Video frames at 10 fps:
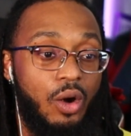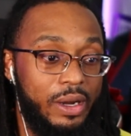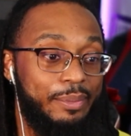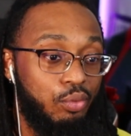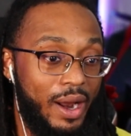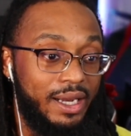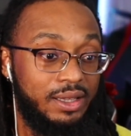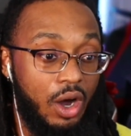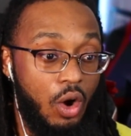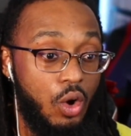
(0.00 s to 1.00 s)
rebranding
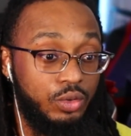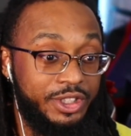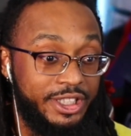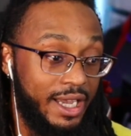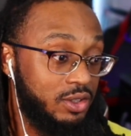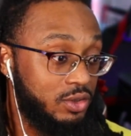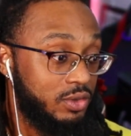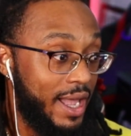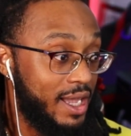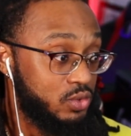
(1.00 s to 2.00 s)
the whole channel
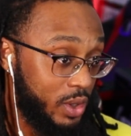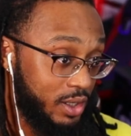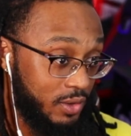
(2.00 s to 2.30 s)
as well.